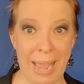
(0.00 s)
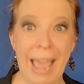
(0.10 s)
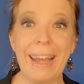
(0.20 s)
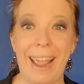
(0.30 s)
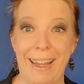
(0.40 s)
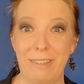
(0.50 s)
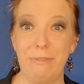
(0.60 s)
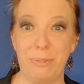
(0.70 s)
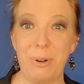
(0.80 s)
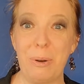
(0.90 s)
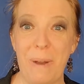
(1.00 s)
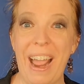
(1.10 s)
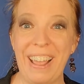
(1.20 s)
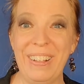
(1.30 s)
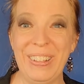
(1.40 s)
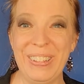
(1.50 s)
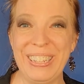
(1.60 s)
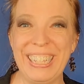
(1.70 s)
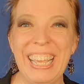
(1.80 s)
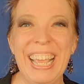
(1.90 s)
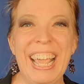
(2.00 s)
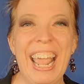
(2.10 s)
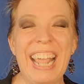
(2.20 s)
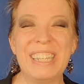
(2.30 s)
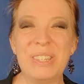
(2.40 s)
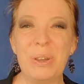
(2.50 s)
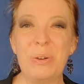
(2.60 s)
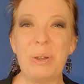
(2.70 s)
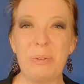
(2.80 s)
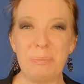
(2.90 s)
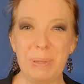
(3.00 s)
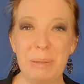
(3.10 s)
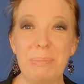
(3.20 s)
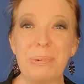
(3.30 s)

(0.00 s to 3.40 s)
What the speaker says: bad at it for a while. And so be